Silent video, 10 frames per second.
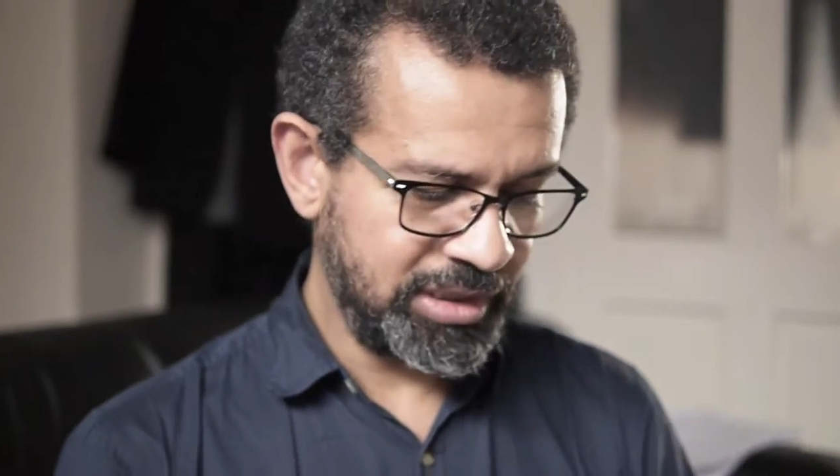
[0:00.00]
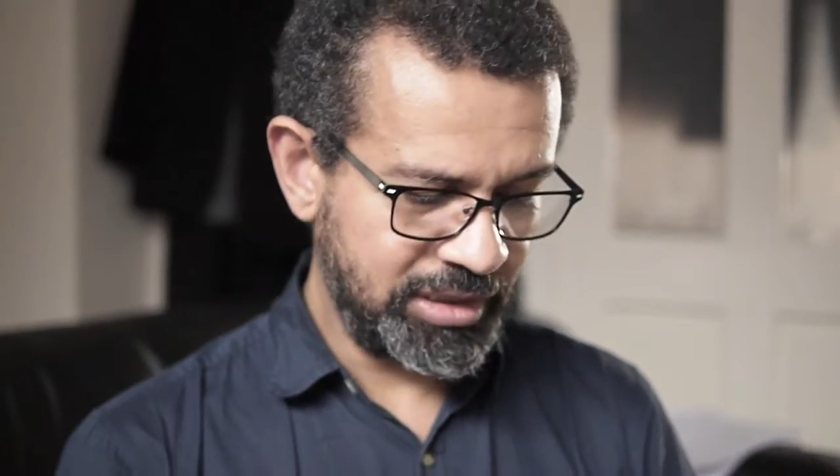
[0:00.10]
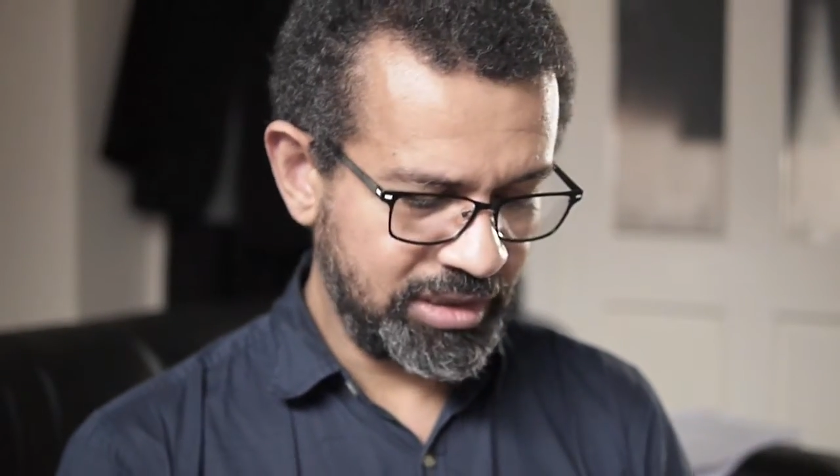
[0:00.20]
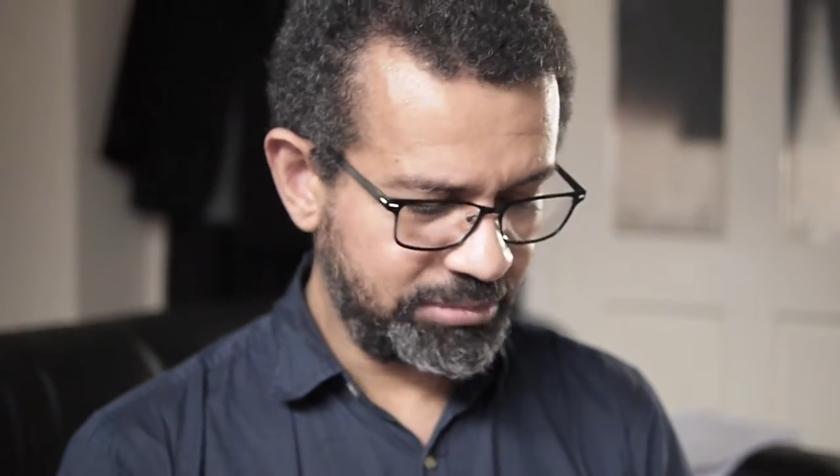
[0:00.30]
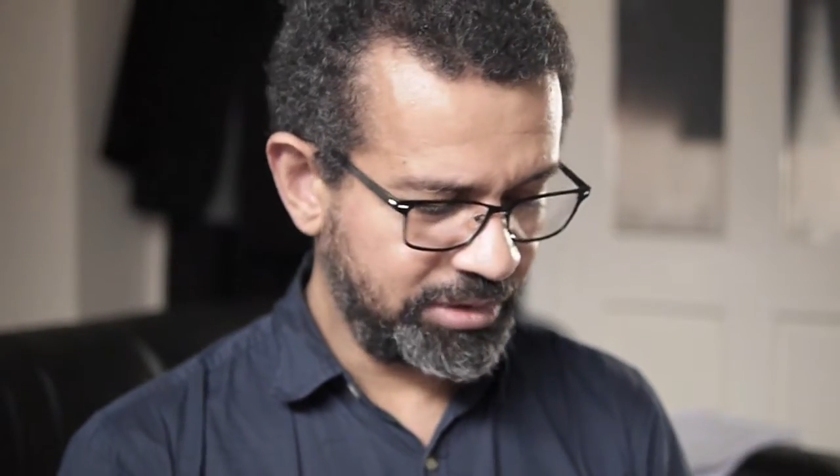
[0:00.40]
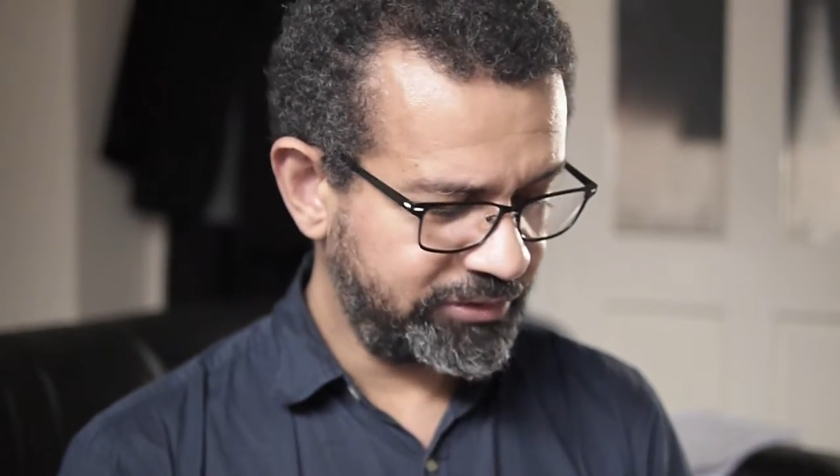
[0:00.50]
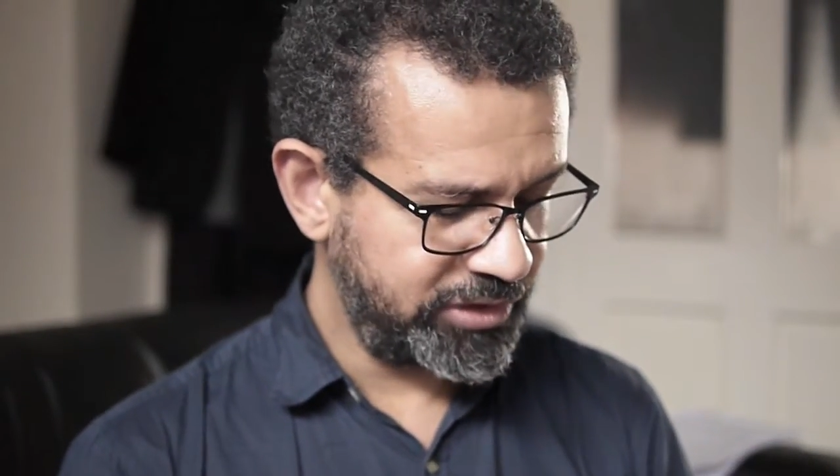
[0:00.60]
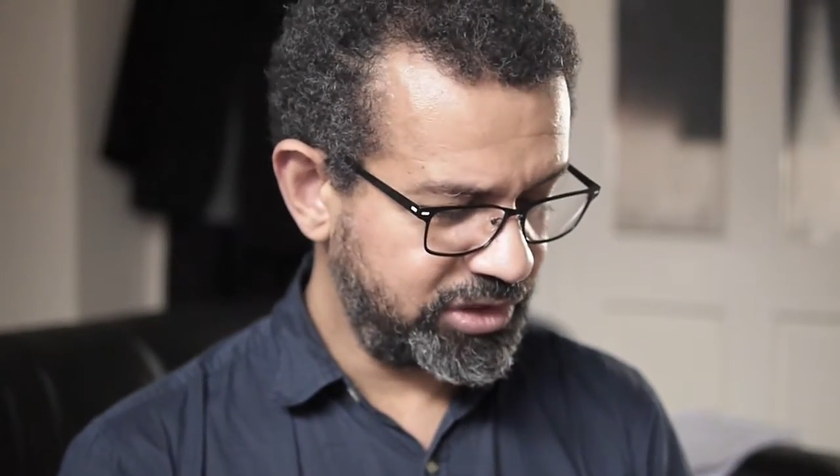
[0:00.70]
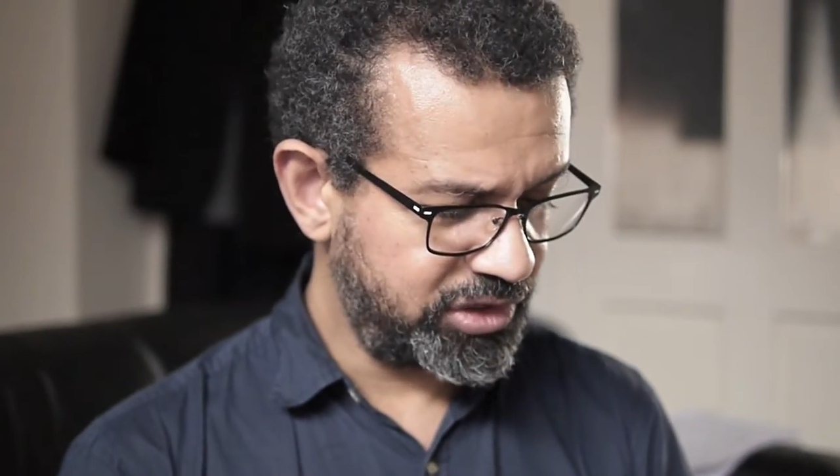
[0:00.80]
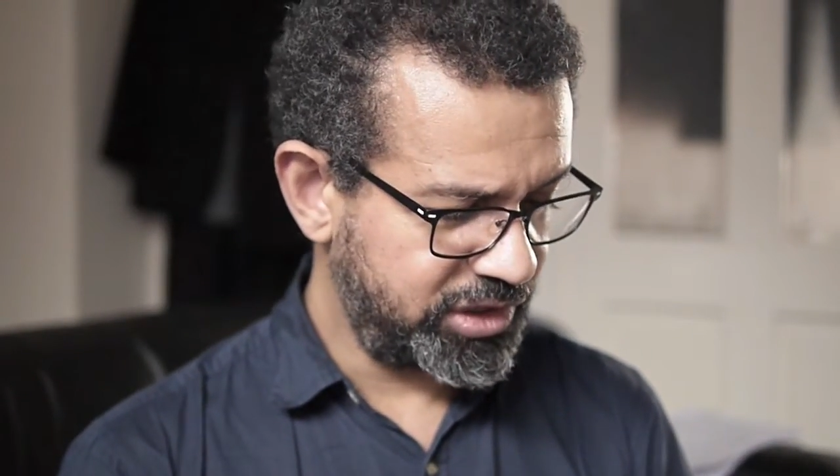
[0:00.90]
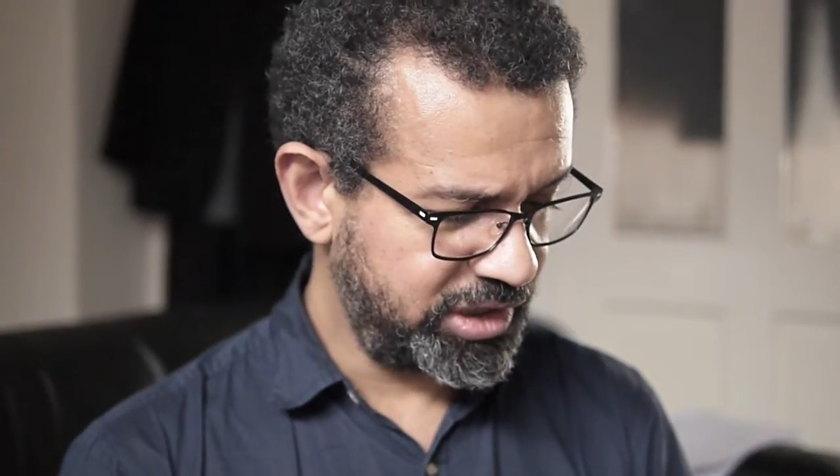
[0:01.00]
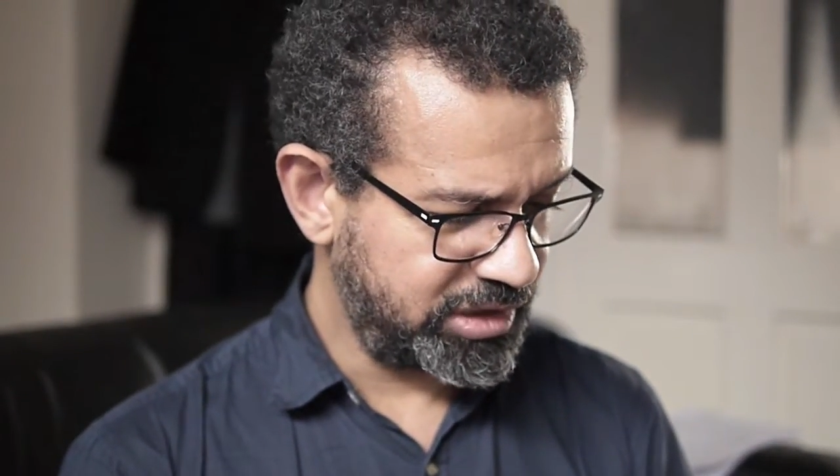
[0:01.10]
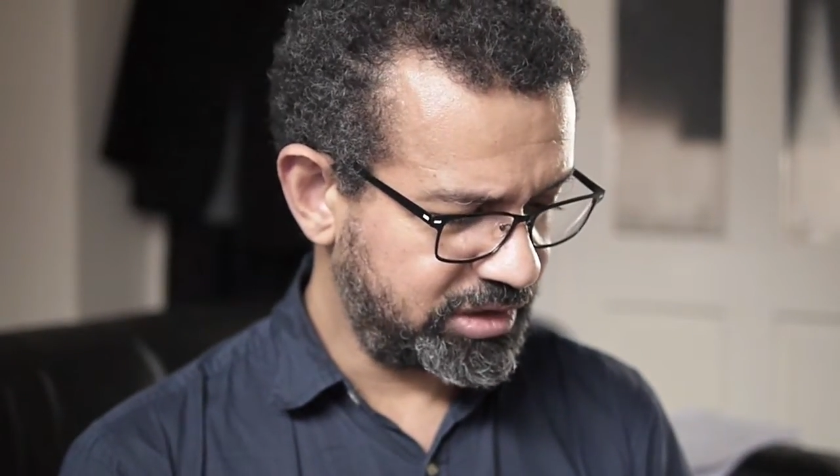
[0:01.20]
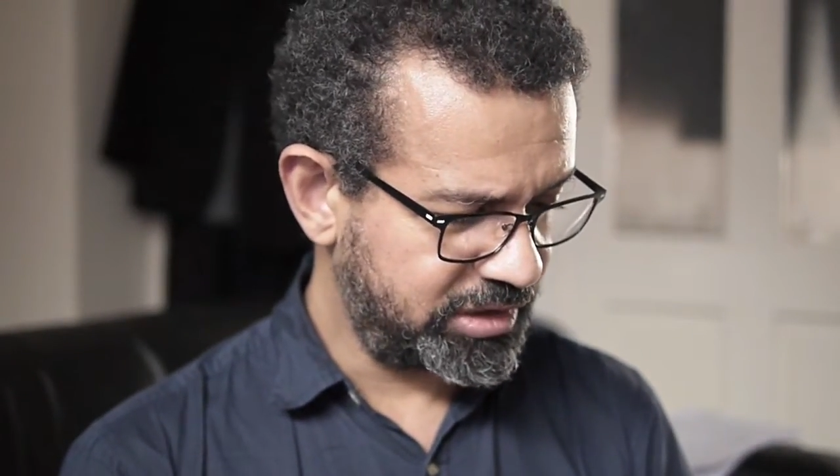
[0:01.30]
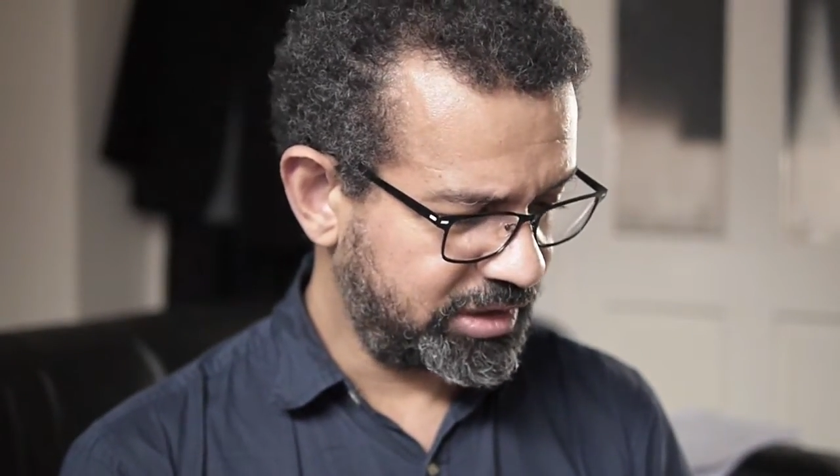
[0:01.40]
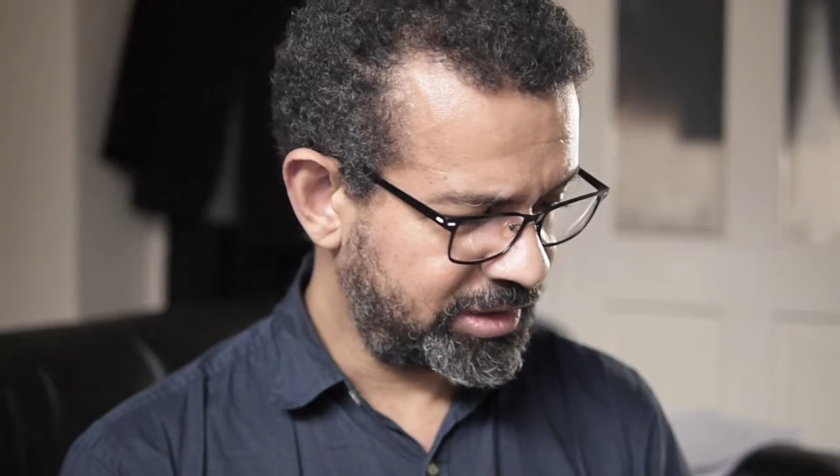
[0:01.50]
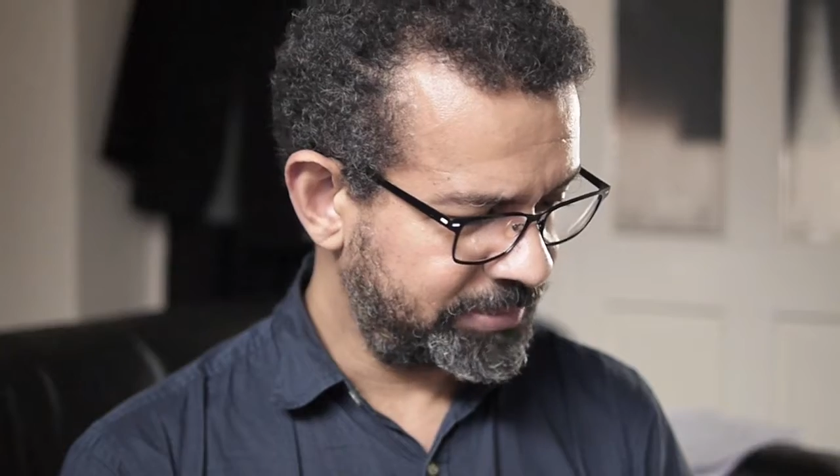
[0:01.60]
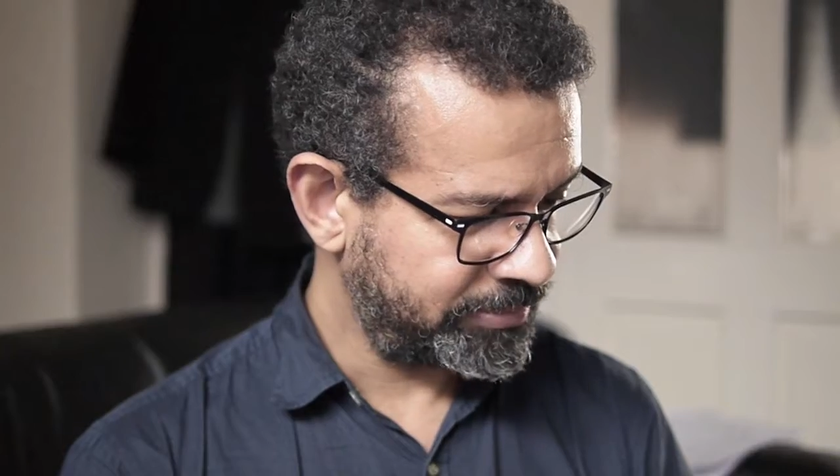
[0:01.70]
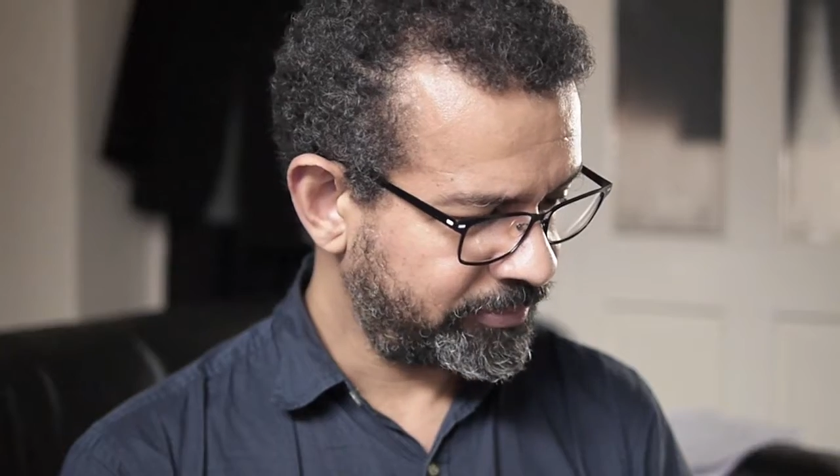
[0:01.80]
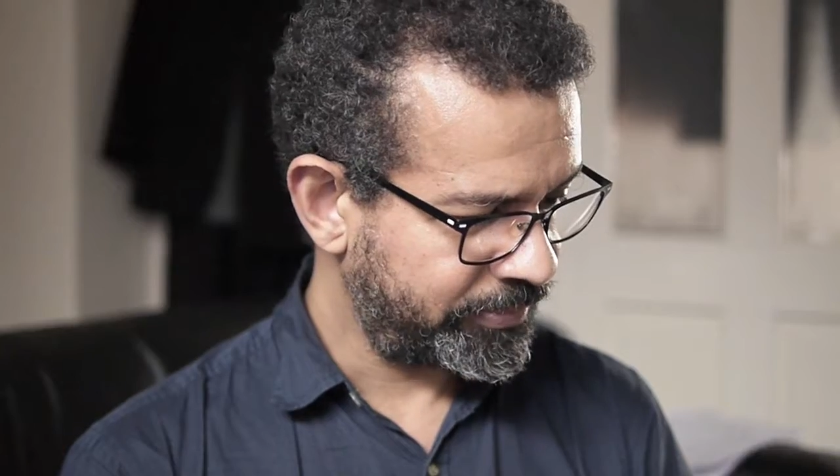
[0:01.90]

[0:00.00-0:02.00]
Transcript: Uh, Bradford Interchange at the time